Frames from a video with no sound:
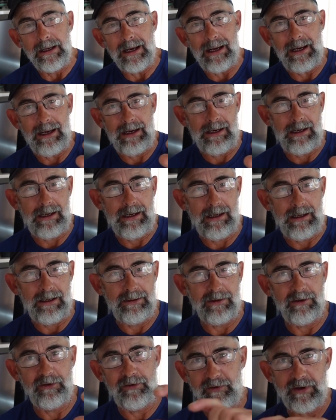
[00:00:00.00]
and
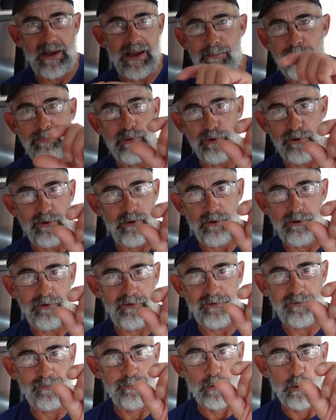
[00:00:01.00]
let's say I'm putting on a
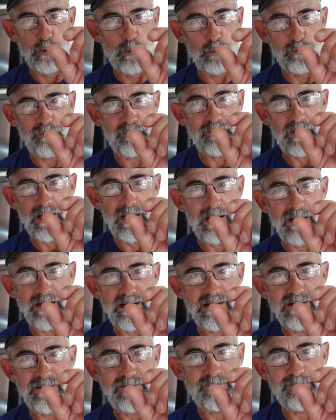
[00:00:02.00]
small
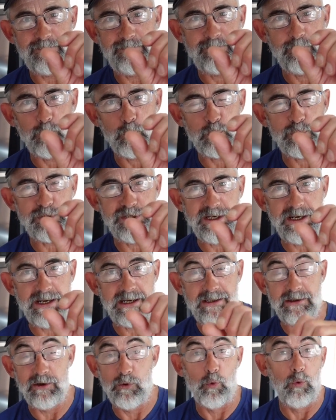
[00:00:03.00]
size
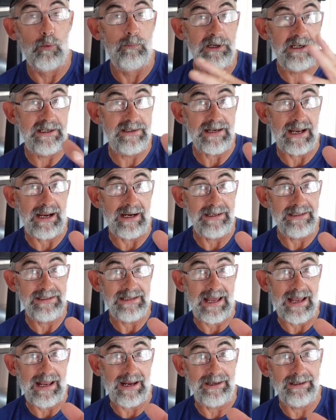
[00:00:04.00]
14, normally tied
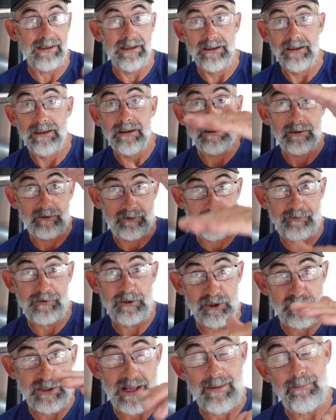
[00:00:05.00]
then to
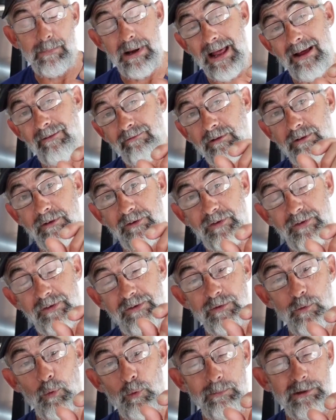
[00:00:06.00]
fish them levels is
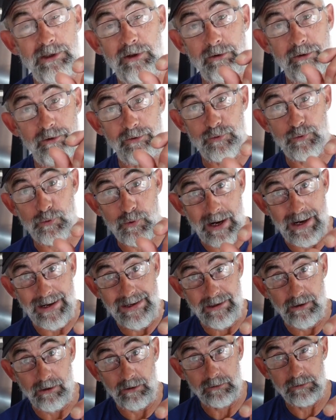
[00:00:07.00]
normally on a dry
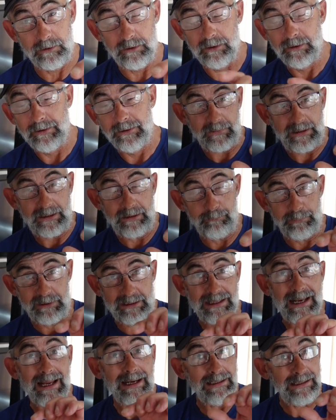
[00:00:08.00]
hook. It'll be
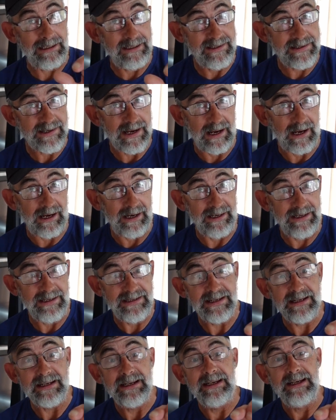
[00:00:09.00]
lightly tied.
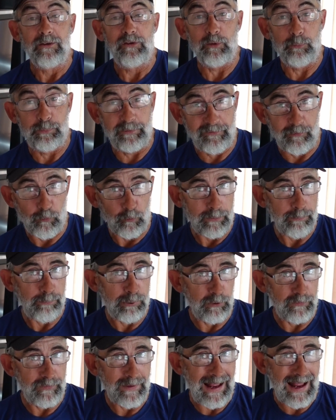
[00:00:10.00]
So before I
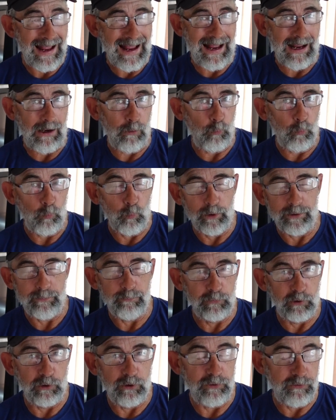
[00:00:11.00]
put that out, what I'm
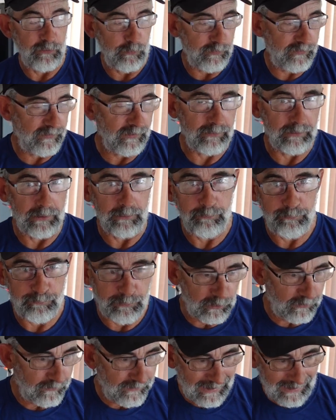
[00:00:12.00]
going to do is I'm going to
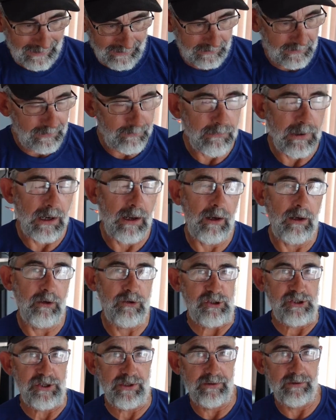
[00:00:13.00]
put that in the
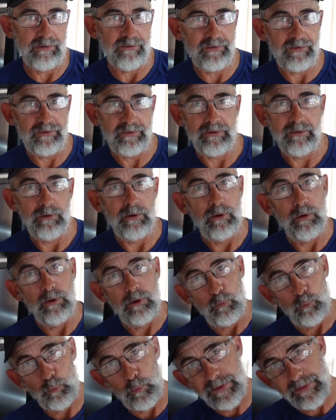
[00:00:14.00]
margins
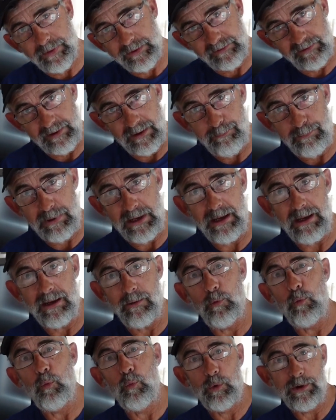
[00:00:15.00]
with the
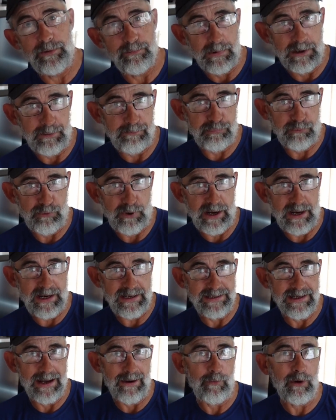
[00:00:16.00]
tippet, with my
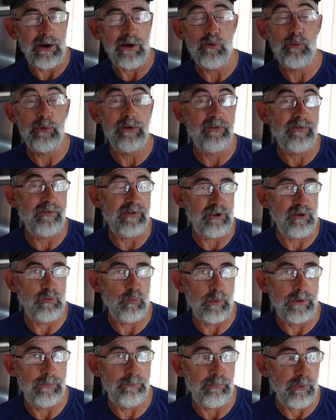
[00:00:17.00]
braid. Now I always fish with